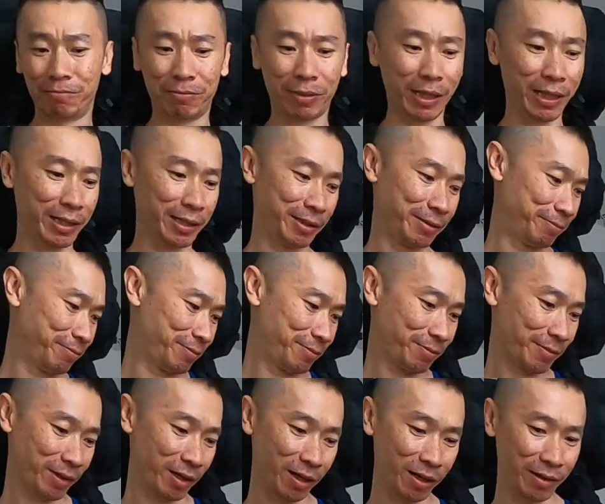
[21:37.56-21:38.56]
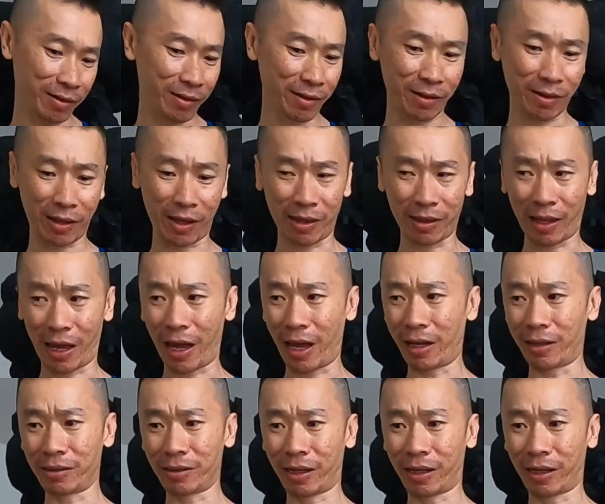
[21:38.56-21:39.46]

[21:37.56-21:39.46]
But other than that,